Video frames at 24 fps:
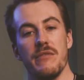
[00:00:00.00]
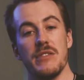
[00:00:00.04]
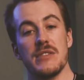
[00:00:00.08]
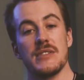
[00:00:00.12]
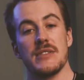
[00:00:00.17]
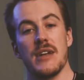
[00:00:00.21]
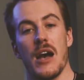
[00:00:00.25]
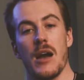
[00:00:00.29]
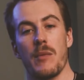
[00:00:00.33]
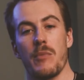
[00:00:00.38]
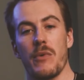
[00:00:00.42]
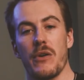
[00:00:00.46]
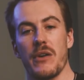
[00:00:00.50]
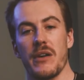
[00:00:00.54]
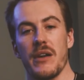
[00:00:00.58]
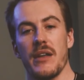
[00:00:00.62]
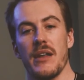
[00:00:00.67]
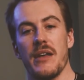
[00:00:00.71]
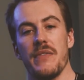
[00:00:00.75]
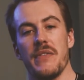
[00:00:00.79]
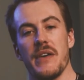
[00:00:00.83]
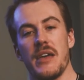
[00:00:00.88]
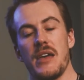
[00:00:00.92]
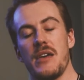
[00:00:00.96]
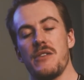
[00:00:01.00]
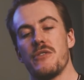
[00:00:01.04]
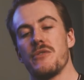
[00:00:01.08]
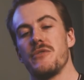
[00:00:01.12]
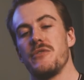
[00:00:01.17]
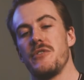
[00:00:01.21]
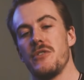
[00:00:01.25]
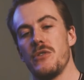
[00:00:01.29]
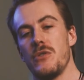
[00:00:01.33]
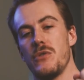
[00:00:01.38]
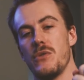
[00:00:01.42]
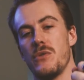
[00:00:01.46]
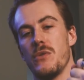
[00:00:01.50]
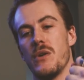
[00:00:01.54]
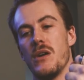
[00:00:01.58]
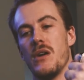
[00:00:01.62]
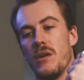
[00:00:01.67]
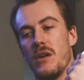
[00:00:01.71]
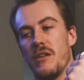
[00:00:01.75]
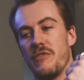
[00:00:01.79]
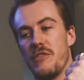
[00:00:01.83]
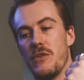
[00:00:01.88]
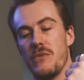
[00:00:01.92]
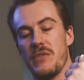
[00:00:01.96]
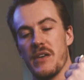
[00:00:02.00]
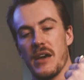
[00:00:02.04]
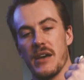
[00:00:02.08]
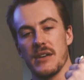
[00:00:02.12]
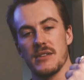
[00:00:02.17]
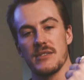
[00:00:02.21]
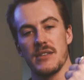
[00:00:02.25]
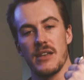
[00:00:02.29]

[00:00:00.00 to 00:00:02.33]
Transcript: the stock market, and they either do a few things.